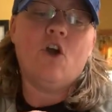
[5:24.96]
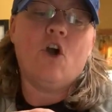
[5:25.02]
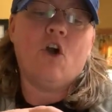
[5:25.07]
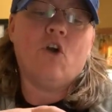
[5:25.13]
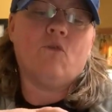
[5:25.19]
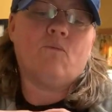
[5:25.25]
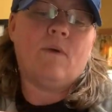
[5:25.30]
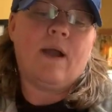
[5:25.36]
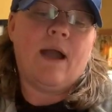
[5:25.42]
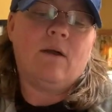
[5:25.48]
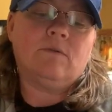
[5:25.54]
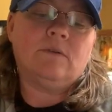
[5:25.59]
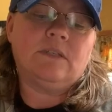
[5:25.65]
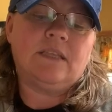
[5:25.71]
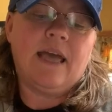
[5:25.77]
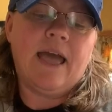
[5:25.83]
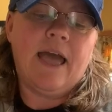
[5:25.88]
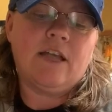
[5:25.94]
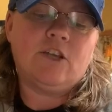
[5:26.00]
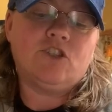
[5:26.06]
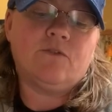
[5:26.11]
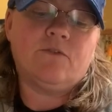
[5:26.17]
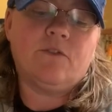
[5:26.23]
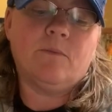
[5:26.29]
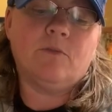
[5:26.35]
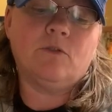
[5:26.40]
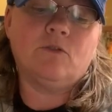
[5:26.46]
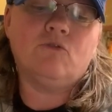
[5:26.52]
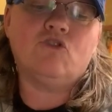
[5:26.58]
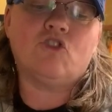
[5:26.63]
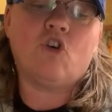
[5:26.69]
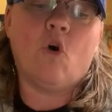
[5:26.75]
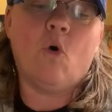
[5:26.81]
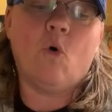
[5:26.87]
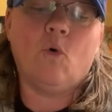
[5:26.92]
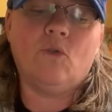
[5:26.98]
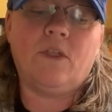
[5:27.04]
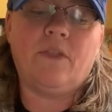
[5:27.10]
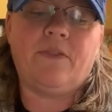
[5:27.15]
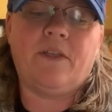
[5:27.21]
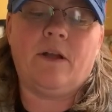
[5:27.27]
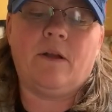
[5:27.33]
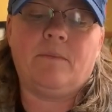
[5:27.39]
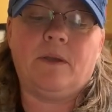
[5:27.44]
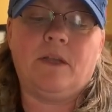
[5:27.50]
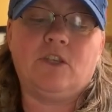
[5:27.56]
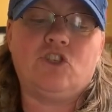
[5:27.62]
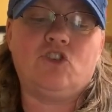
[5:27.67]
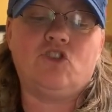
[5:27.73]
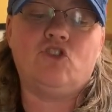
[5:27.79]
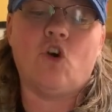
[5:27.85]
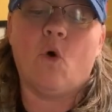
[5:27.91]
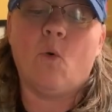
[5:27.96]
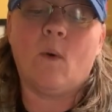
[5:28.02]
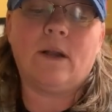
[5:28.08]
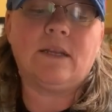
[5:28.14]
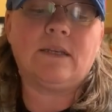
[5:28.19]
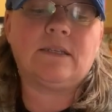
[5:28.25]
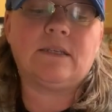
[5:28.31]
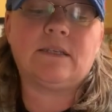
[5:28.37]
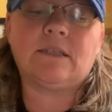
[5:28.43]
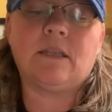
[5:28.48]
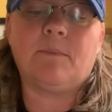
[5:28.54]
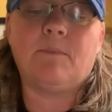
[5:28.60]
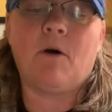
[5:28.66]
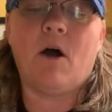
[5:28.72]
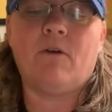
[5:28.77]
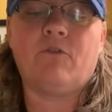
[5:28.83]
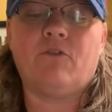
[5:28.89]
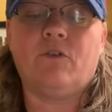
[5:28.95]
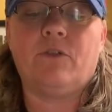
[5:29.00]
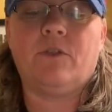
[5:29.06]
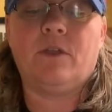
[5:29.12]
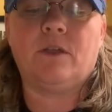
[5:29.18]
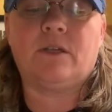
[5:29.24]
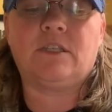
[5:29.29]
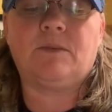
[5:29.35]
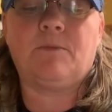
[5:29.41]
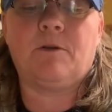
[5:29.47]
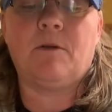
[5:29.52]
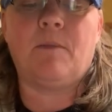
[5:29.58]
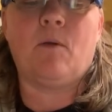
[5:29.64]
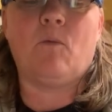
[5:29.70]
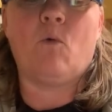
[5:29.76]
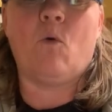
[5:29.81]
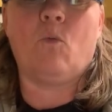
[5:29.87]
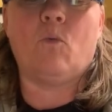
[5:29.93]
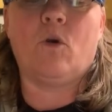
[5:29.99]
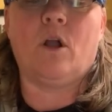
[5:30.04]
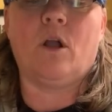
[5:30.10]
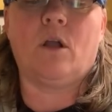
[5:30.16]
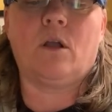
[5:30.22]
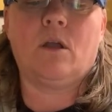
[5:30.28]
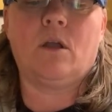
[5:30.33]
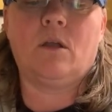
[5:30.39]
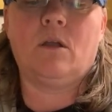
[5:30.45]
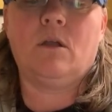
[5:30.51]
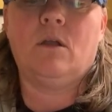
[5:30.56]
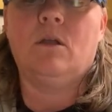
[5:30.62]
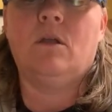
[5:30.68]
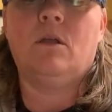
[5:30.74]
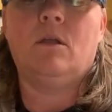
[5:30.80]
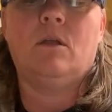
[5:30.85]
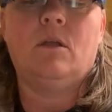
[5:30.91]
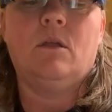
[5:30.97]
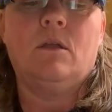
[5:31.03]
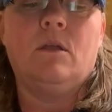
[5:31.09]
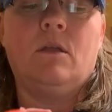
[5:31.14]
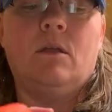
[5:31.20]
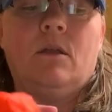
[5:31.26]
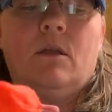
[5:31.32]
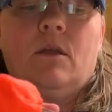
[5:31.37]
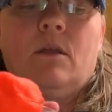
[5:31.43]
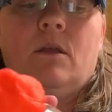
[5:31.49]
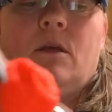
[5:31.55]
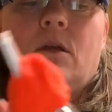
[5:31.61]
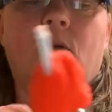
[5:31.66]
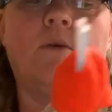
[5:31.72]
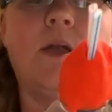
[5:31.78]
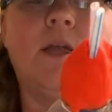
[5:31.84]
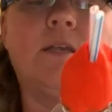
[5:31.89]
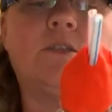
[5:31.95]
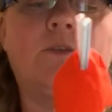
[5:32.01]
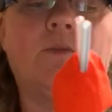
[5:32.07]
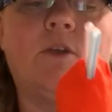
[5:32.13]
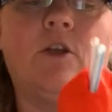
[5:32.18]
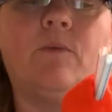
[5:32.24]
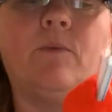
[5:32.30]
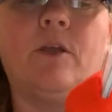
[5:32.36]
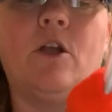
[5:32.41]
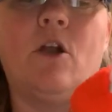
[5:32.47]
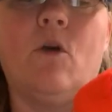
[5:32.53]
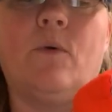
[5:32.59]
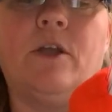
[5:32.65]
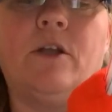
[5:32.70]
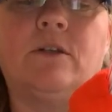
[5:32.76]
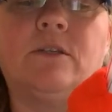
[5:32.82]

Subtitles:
around the edge of the balloon to hold it there because you don't want it to slip off or the experiment won't work. Okay, so here we go. Here